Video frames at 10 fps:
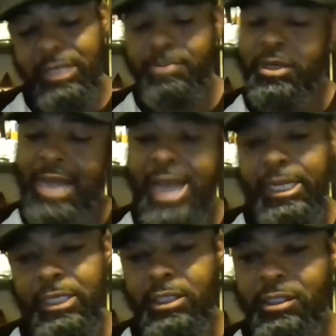but
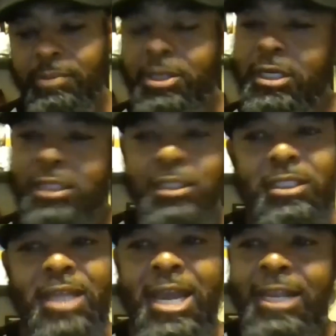not easy, because it's
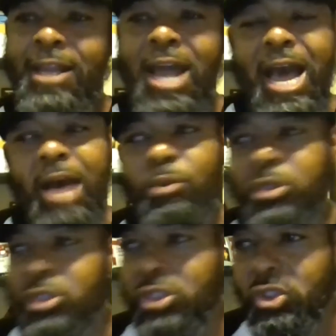like I would
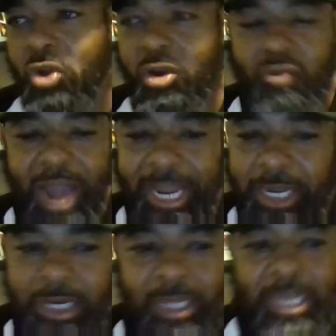just start
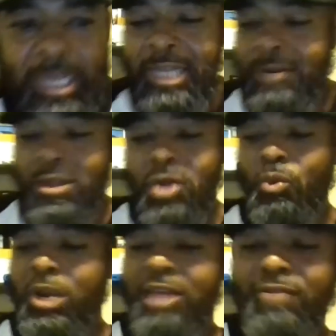writing it, and
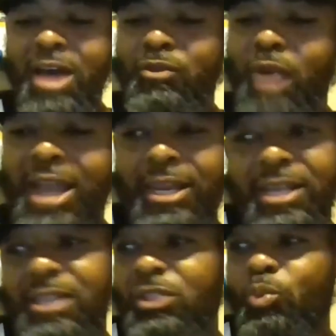whatever I write
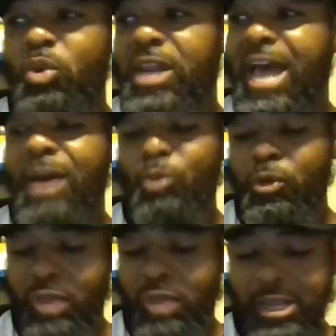is what I would
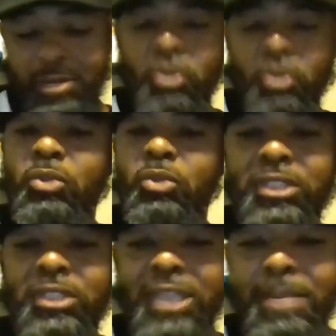think a person would
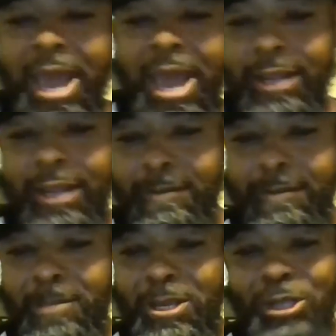say back.
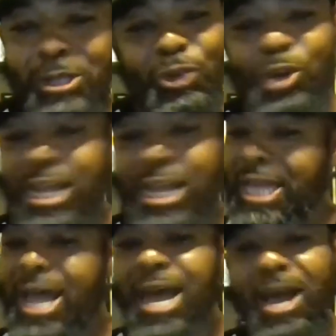So that's
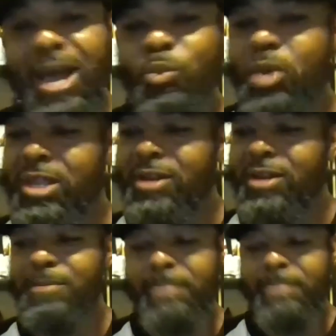how I went
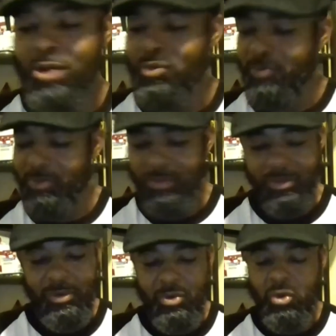about,
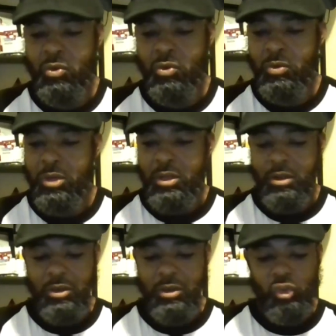you know,
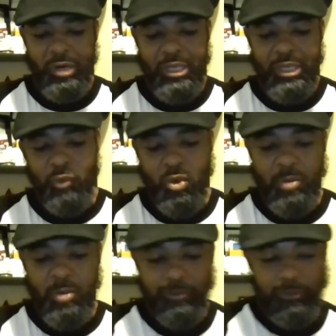
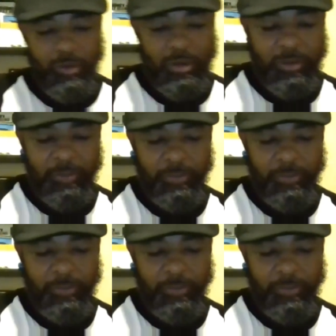transforming from